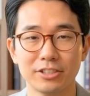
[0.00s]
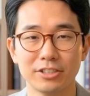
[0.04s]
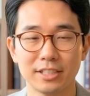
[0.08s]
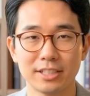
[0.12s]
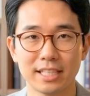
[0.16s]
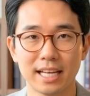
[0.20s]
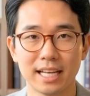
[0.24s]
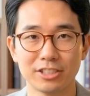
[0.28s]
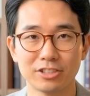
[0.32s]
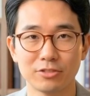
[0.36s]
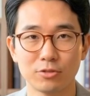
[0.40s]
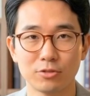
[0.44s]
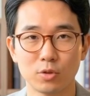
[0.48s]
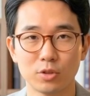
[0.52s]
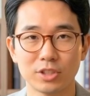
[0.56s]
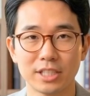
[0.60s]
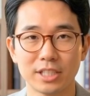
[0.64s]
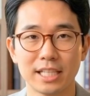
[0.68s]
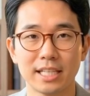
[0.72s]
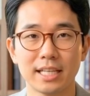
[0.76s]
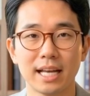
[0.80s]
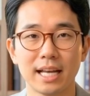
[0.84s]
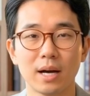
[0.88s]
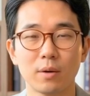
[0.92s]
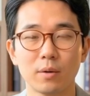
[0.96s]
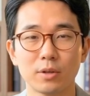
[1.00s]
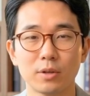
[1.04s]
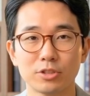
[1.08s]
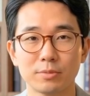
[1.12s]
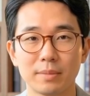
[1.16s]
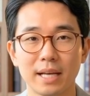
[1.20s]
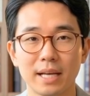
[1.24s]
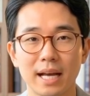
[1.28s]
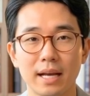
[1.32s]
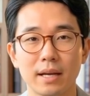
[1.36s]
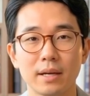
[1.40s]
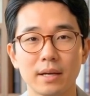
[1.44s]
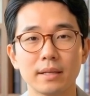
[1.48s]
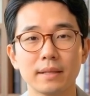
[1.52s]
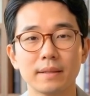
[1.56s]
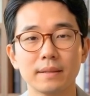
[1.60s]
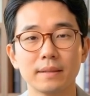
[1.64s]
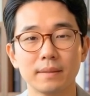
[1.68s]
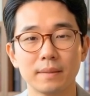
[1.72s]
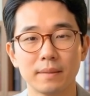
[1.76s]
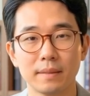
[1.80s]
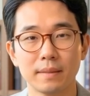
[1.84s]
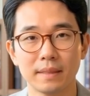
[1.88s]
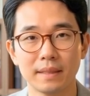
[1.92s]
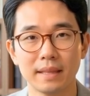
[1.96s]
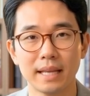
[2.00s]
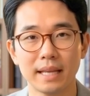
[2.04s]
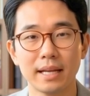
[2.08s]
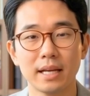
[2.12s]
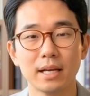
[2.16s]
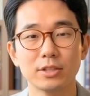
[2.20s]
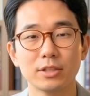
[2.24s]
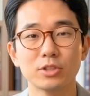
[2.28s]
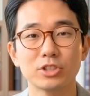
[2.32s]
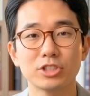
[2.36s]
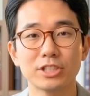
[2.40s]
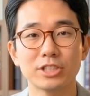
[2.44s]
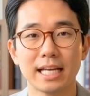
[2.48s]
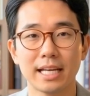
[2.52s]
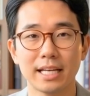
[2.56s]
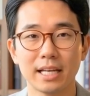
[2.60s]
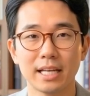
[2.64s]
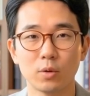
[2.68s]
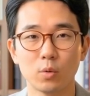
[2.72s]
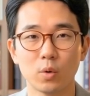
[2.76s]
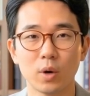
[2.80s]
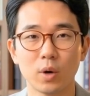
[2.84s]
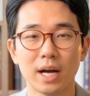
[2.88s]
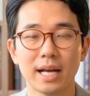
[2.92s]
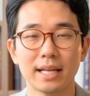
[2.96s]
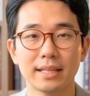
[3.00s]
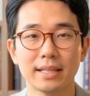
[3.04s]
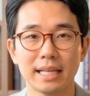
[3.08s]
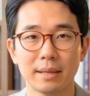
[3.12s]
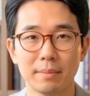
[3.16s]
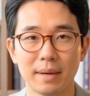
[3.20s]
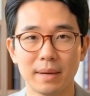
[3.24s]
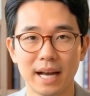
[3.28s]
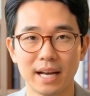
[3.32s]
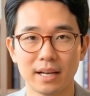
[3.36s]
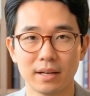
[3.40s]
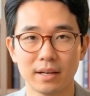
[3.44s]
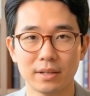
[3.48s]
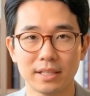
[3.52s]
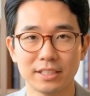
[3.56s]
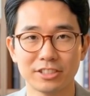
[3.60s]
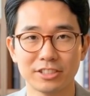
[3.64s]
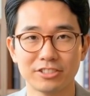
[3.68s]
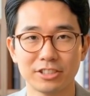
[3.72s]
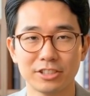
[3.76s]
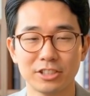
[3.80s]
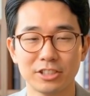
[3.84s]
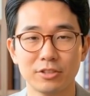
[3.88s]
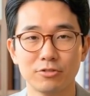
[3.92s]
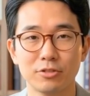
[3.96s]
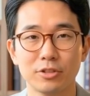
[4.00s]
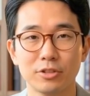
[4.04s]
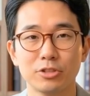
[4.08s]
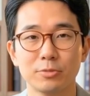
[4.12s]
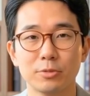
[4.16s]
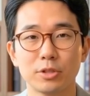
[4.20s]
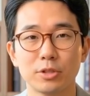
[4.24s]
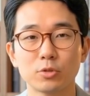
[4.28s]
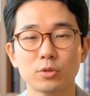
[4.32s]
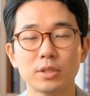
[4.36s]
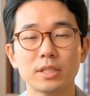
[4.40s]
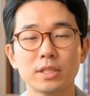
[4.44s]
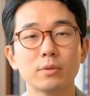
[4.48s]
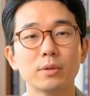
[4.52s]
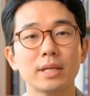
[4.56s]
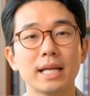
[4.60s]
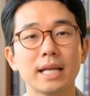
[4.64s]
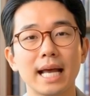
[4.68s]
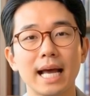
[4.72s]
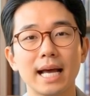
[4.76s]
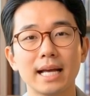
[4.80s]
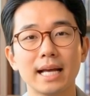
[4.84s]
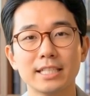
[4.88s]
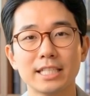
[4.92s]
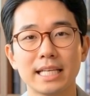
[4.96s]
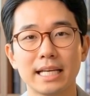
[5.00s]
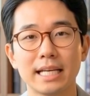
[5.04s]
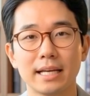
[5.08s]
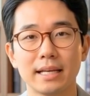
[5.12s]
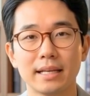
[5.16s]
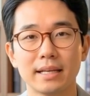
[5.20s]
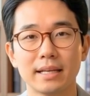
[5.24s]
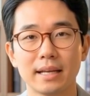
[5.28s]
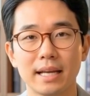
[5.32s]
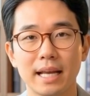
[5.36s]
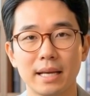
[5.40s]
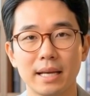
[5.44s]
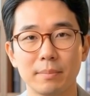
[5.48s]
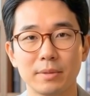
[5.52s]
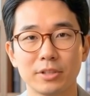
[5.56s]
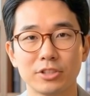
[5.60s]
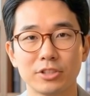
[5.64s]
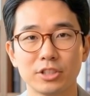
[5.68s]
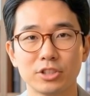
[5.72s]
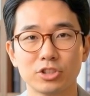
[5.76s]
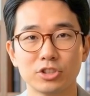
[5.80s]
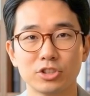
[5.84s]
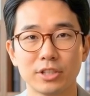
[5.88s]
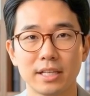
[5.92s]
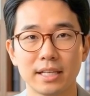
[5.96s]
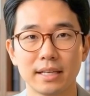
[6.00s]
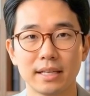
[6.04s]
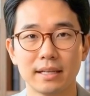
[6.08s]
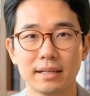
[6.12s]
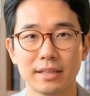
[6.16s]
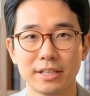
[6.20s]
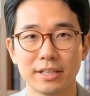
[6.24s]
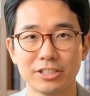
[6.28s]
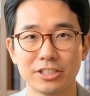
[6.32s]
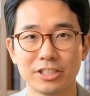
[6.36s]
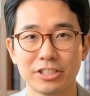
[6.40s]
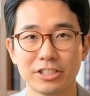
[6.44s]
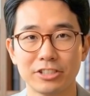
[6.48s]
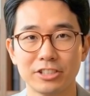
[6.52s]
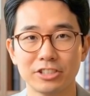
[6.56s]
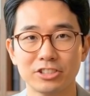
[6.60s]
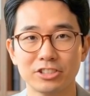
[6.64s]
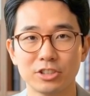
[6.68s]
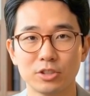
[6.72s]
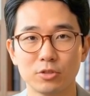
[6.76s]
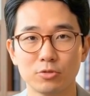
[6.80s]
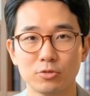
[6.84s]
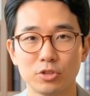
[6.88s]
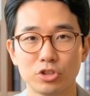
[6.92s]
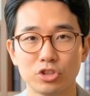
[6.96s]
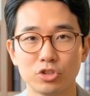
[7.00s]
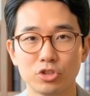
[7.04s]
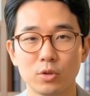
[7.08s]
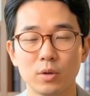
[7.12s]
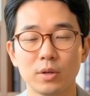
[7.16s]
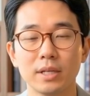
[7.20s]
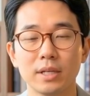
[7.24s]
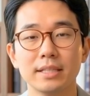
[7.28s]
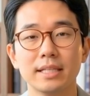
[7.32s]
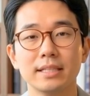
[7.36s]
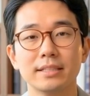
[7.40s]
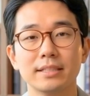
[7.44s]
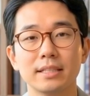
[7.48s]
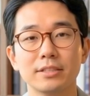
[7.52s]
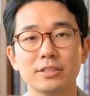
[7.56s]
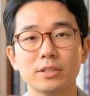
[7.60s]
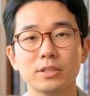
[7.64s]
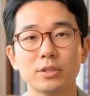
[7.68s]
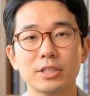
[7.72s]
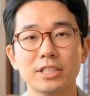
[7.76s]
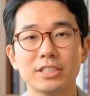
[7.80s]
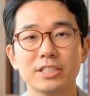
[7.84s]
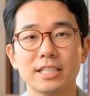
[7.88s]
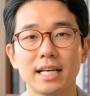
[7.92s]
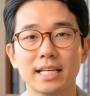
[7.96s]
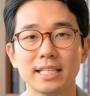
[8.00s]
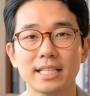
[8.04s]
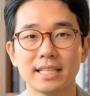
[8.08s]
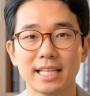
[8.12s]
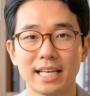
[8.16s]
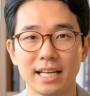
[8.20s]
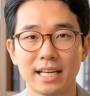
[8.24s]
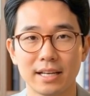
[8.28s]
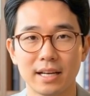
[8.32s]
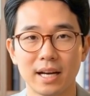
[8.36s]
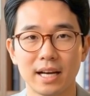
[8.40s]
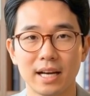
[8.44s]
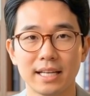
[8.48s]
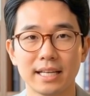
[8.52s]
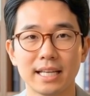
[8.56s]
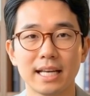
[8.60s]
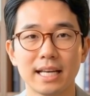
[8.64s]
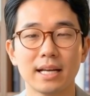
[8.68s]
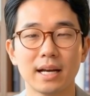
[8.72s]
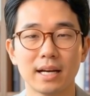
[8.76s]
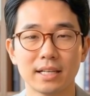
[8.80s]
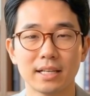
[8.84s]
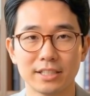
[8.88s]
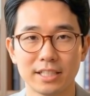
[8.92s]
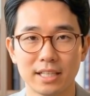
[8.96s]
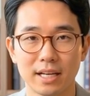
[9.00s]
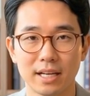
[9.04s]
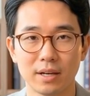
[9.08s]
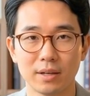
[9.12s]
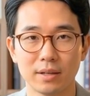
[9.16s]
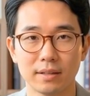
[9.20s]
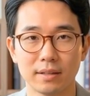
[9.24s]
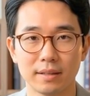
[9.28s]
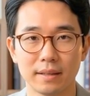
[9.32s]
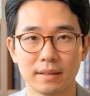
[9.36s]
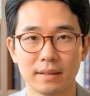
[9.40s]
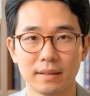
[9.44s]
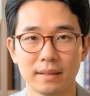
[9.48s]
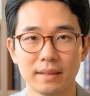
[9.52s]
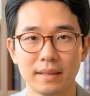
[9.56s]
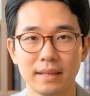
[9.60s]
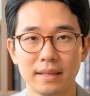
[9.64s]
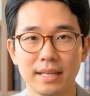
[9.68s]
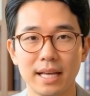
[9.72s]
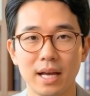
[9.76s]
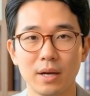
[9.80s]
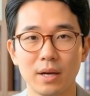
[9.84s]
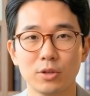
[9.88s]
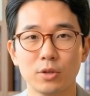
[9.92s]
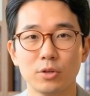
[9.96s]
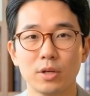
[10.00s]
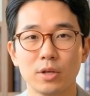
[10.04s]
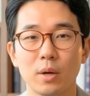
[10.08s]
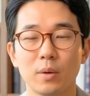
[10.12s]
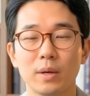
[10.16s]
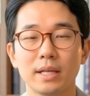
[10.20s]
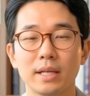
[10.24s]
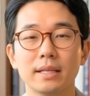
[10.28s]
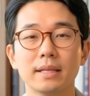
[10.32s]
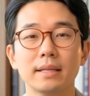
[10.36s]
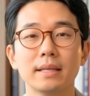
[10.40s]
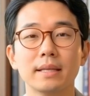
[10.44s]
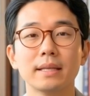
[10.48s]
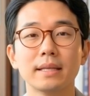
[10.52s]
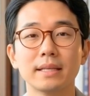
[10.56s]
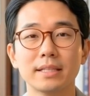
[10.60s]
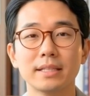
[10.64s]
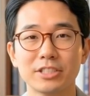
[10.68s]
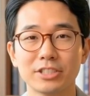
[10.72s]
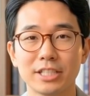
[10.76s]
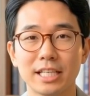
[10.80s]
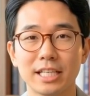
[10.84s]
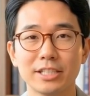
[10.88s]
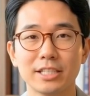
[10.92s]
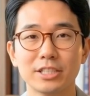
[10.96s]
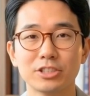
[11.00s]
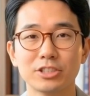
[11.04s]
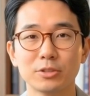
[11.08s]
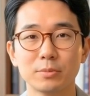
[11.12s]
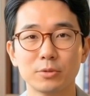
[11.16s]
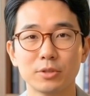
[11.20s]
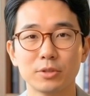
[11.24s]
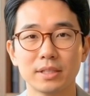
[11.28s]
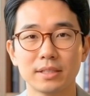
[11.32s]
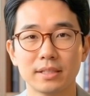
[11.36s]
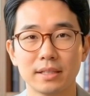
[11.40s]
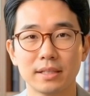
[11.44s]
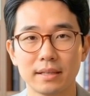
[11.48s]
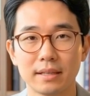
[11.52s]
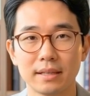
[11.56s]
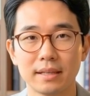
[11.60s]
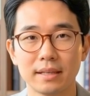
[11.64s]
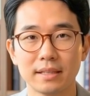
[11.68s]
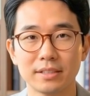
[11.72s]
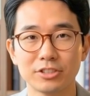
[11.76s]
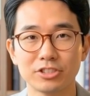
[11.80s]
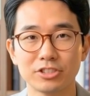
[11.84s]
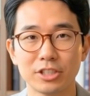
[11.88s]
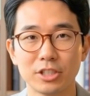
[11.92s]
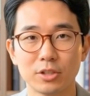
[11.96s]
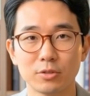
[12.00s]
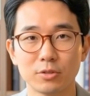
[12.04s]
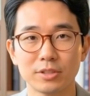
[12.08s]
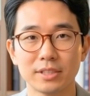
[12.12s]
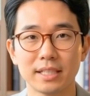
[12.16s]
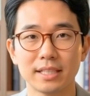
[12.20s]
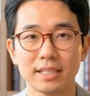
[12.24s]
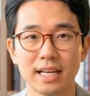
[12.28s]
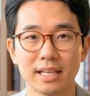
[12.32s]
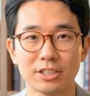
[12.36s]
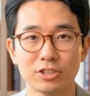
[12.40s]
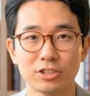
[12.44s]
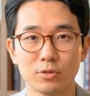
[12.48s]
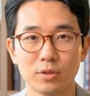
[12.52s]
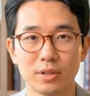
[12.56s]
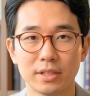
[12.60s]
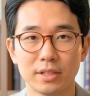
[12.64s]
the next 48 hours matter. And understanding why they matter is the difference between reacting and positioning. This is the silver story that the 30-second headline cannot tell. Now you know it. Stay disciplined. See you in the next one.